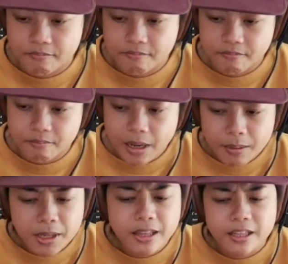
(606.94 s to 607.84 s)

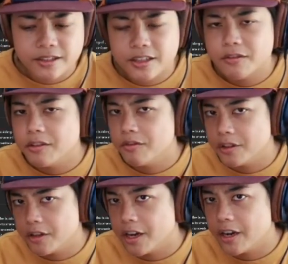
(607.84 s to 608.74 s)
Maybe that's different
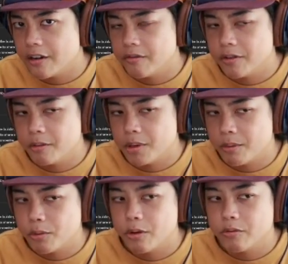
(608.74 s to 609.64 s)
for
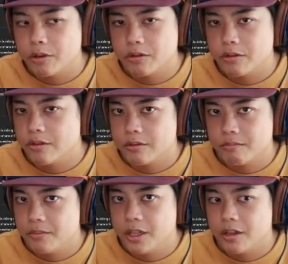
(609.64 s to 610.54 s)
popcorn roasters,
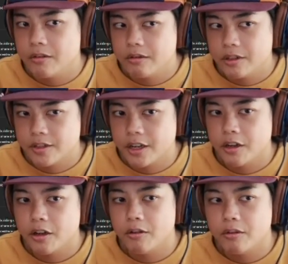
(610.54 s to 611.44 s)
you know, because I
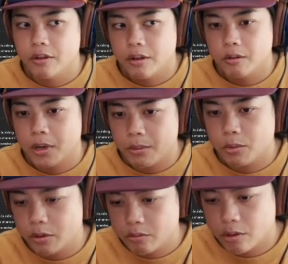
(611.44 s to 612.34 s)
know
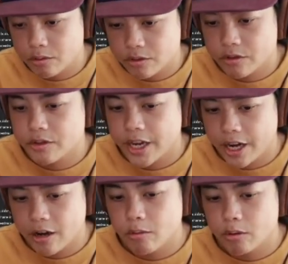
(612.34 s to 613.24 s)
popcorn roasters,
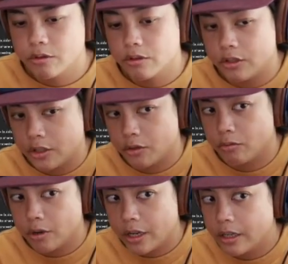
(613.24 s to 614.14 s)
air roasters just
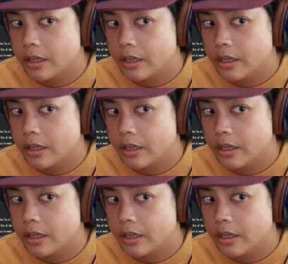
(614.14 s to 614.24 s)
run